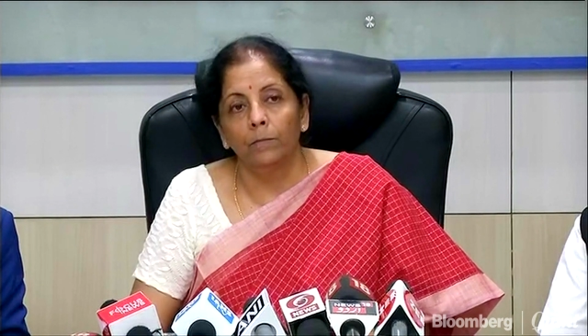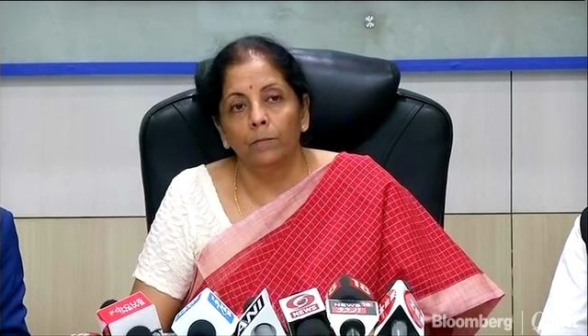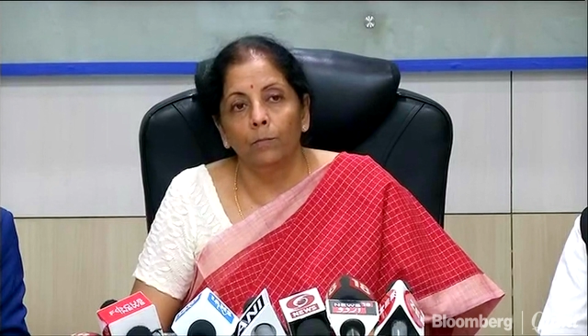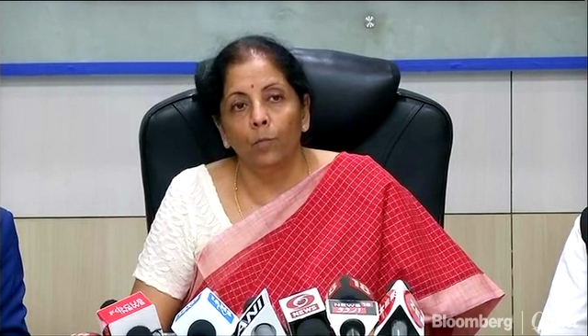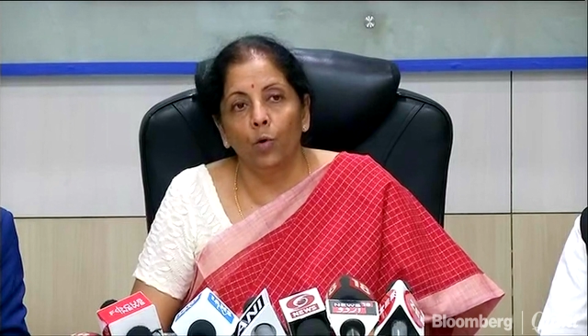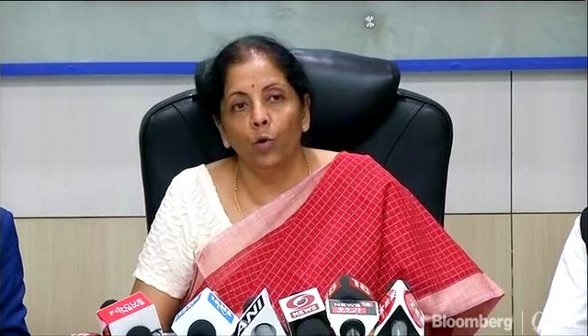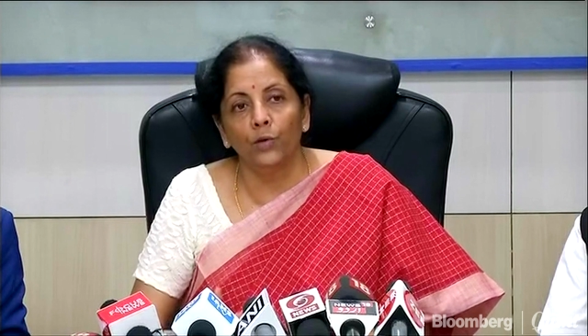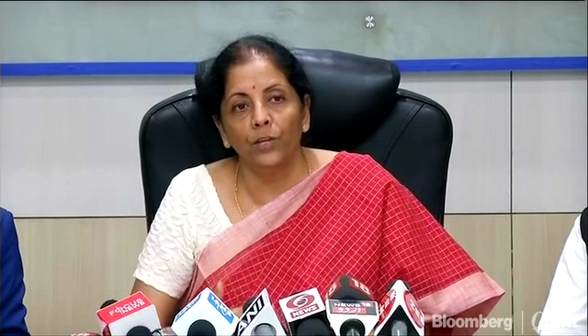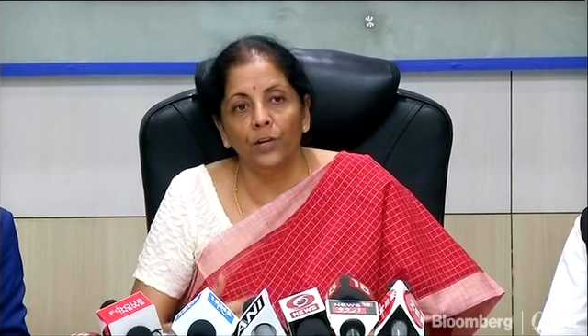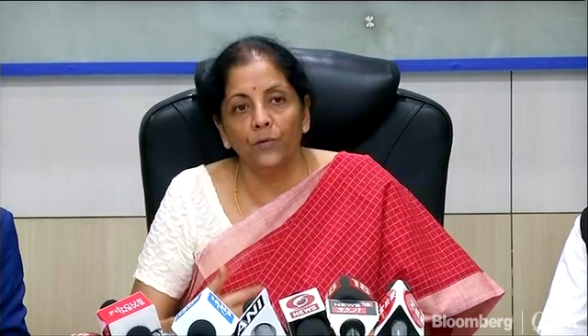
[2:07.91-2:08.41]

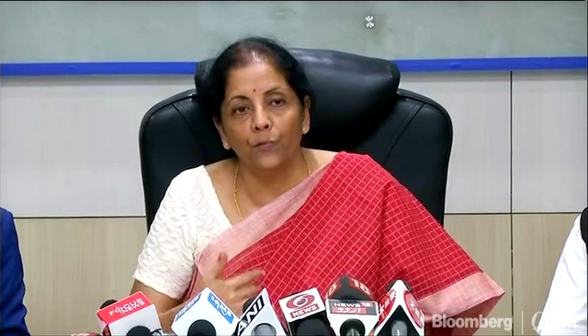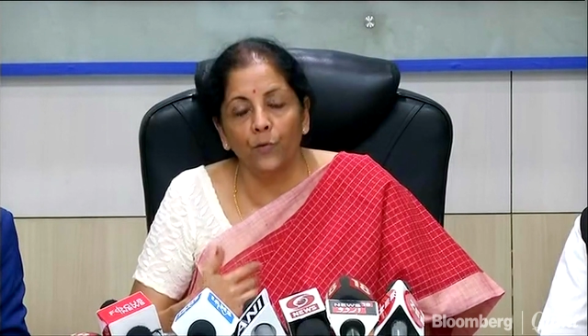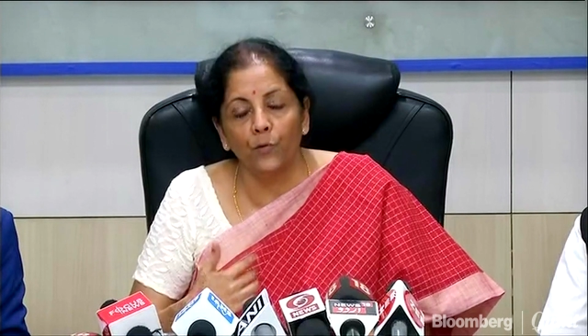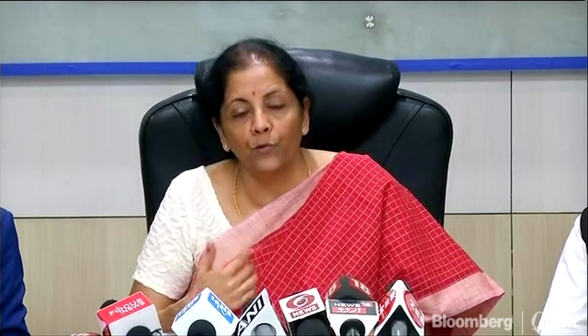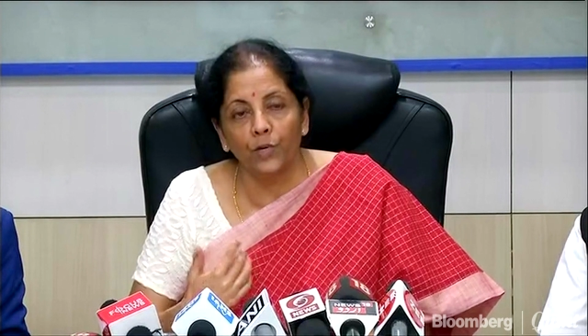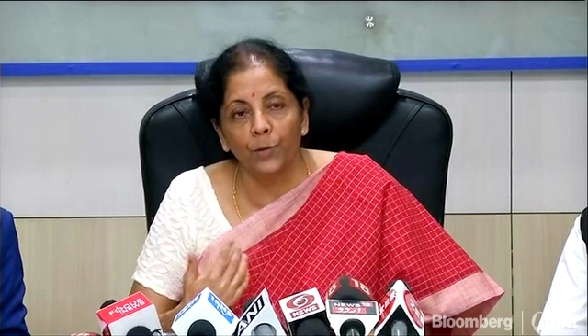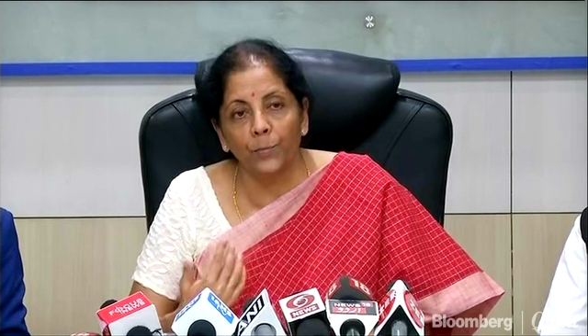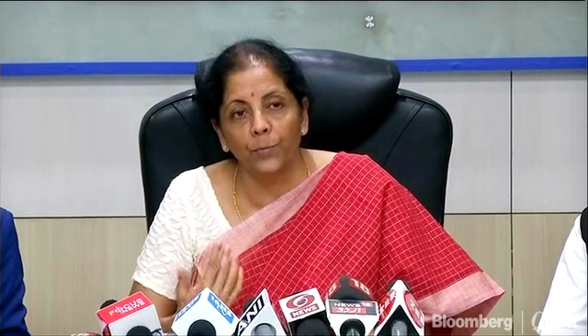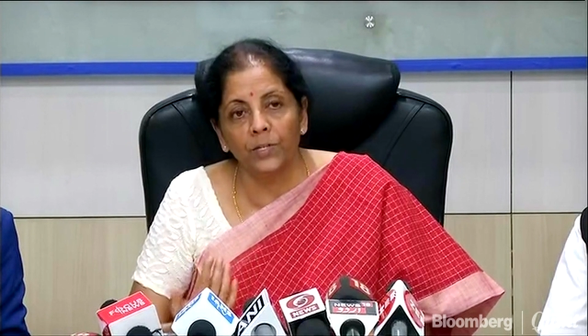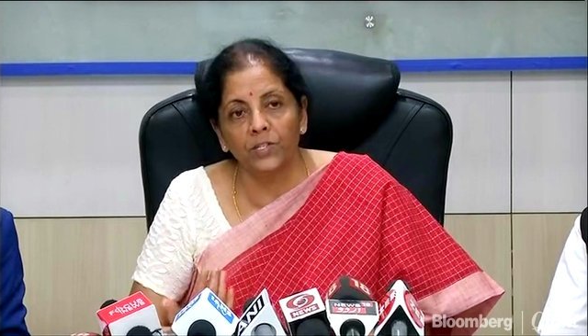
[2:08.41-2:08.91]
more than
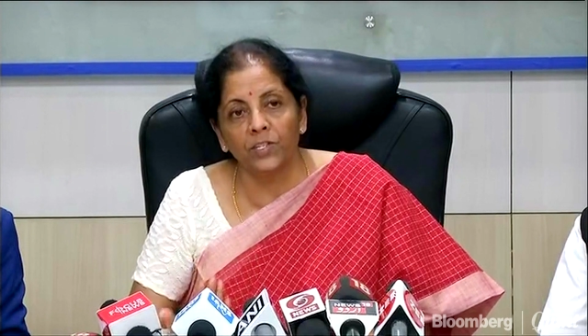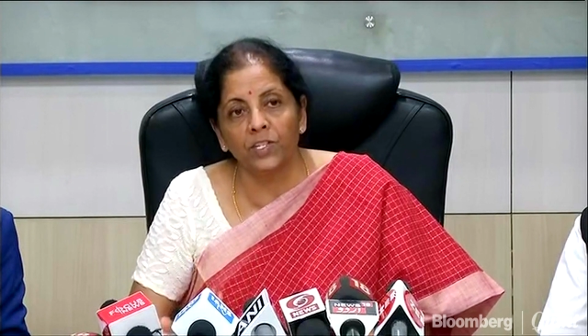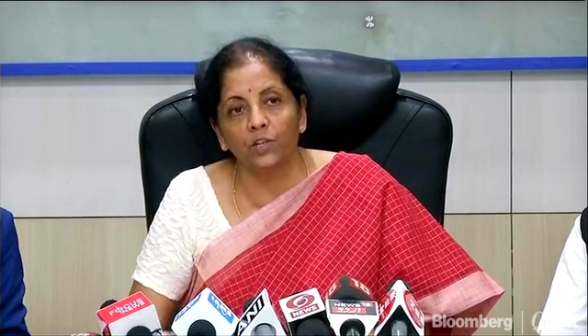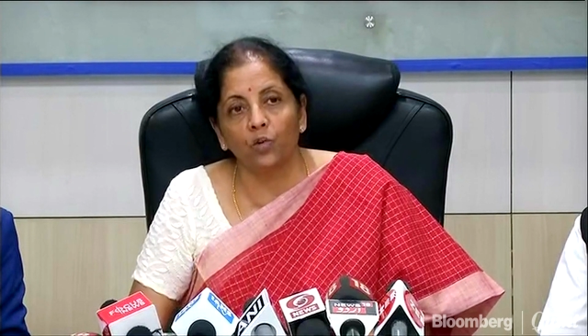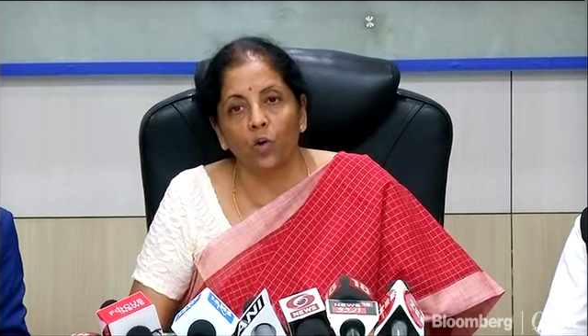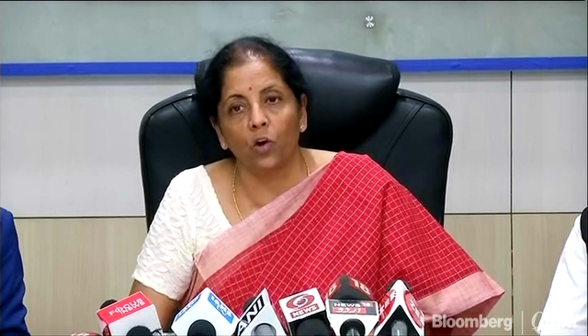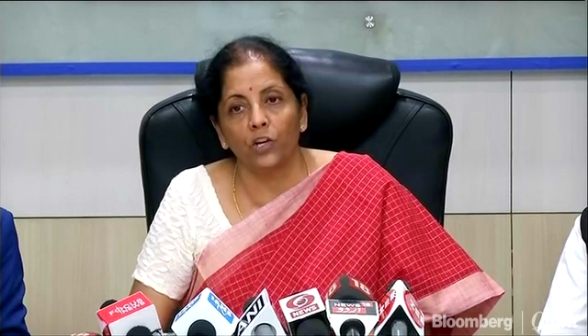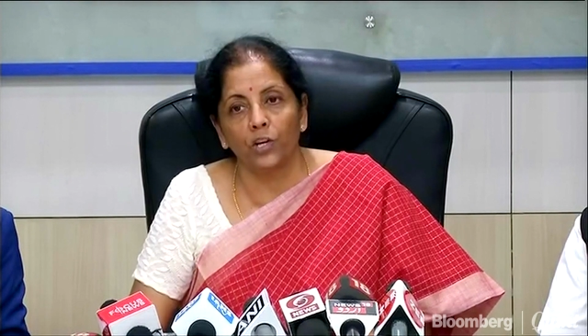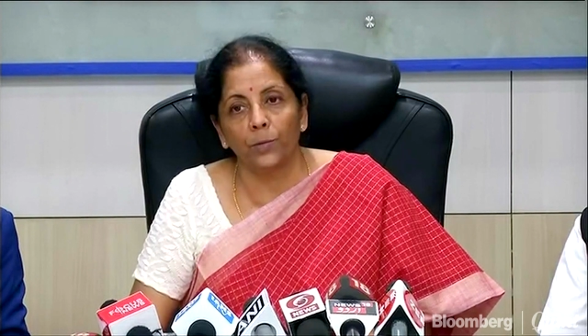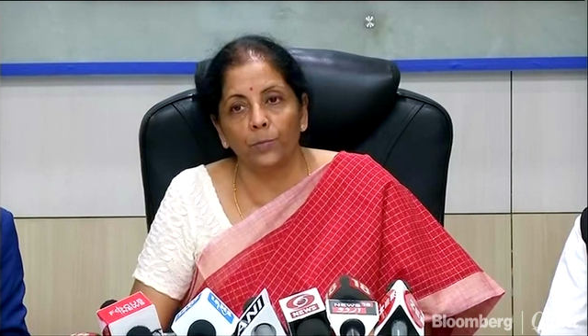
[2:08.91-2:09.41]

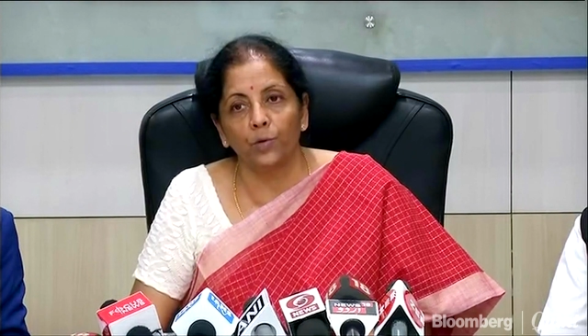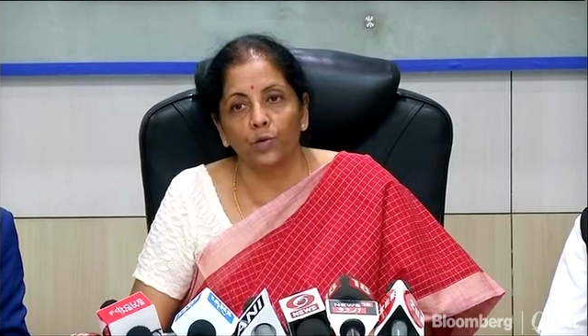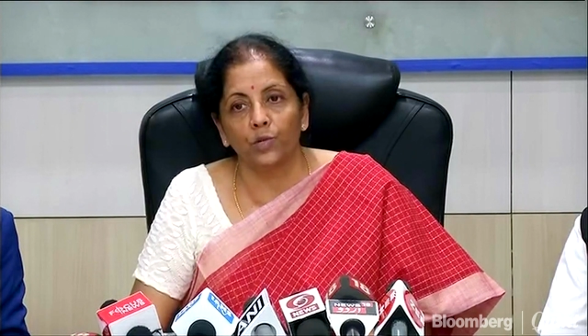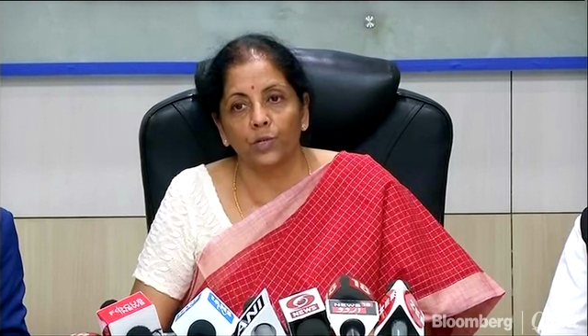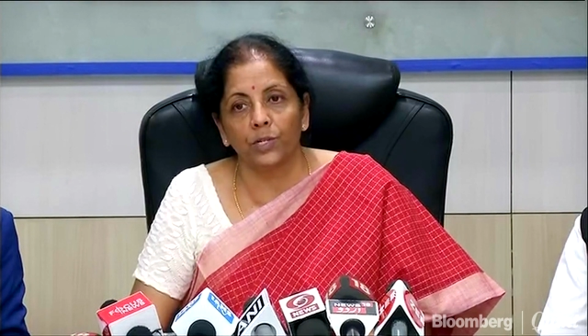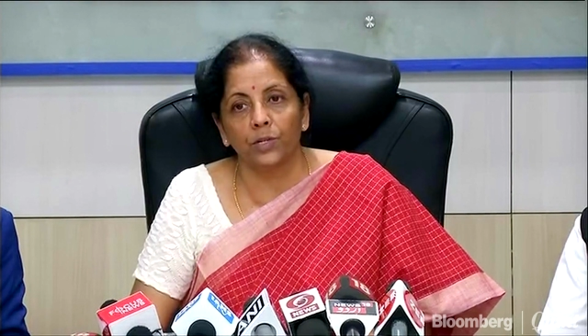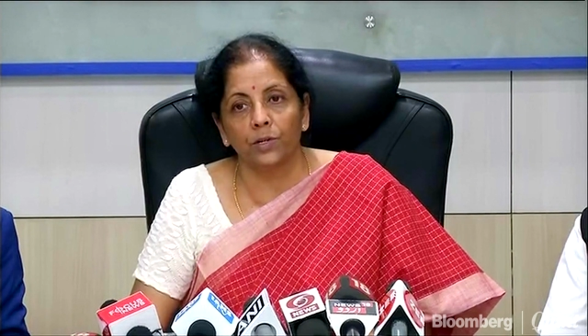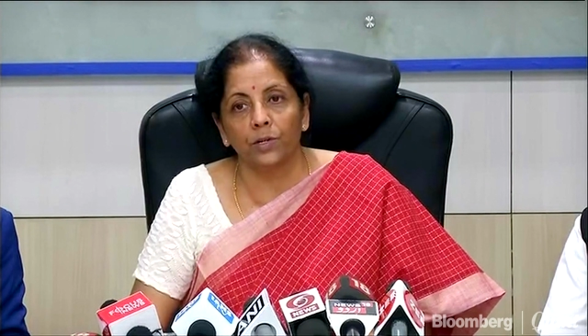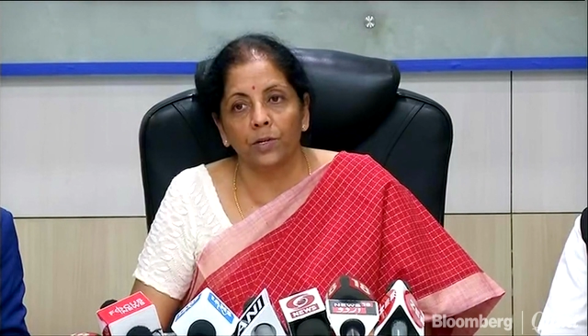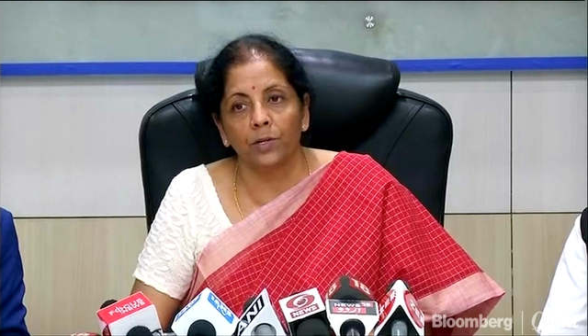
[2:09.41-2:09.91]
50%
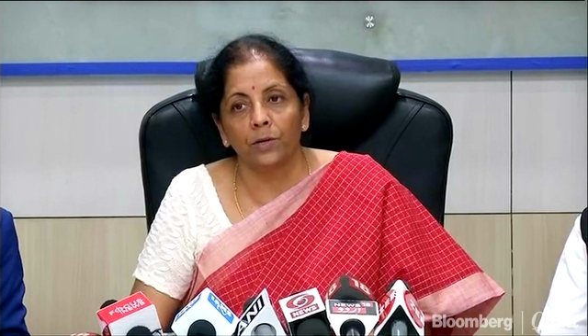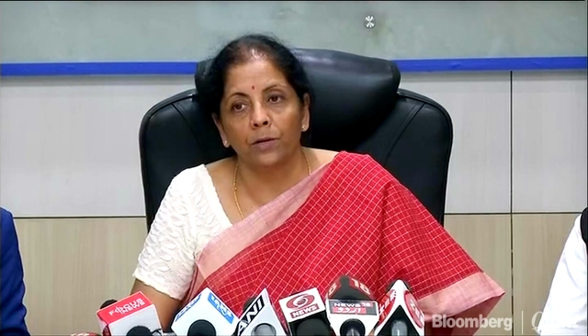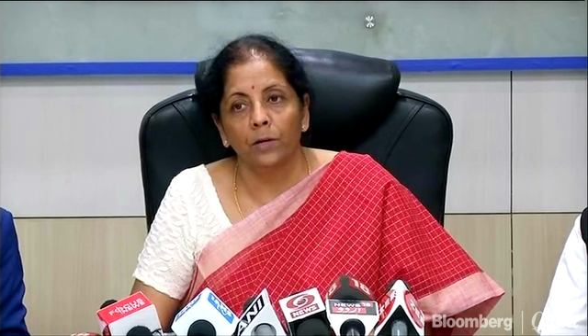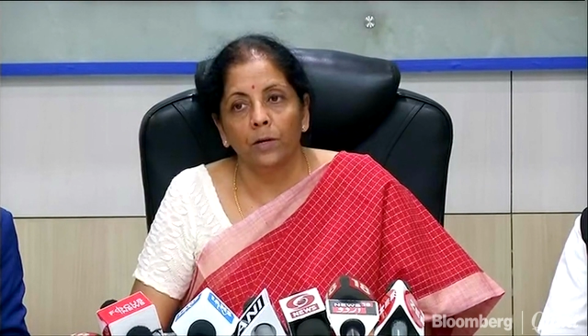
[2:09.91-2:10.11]
contribution